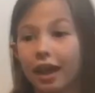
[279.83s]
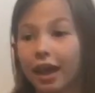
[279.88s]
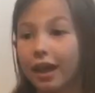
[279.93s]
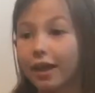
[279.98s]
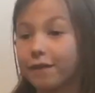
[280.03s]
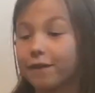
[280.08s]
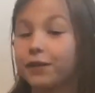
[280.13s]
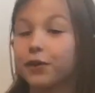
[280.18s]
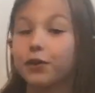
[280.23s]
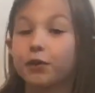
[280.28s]

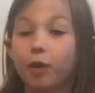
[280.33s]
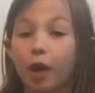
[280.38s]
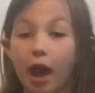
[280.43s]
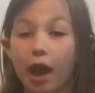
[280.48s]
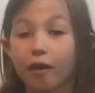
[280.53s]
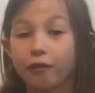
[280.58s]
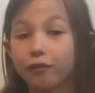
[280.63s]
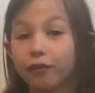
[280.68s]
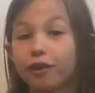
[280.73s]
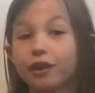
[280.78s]
If you
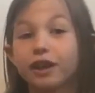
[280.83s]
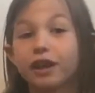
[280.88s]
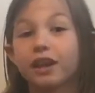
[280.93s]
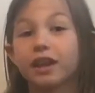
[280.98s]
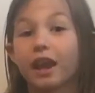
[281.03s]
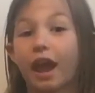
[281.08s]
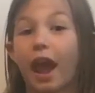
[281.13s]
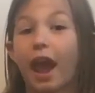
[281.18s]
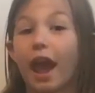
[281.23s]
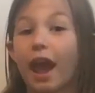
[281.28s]
ever
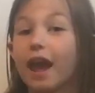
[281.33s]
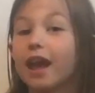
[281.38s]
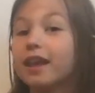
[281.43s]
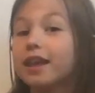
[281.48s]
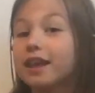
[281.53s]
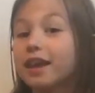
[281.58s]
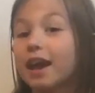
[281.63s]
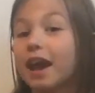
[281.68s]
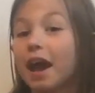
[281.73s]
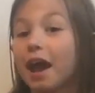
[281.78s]
need
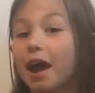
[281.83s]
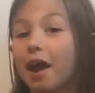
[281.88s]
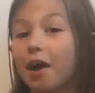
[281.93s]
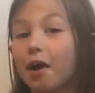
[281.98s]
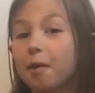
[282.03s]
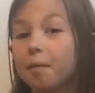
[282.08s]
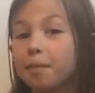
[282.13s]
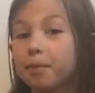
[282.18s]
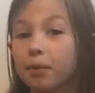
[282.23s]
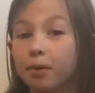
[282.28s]
any
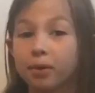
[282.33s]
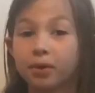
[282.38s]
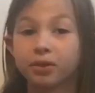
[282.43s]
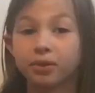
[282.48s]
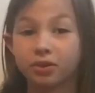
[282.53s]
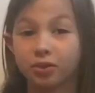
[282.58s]
help or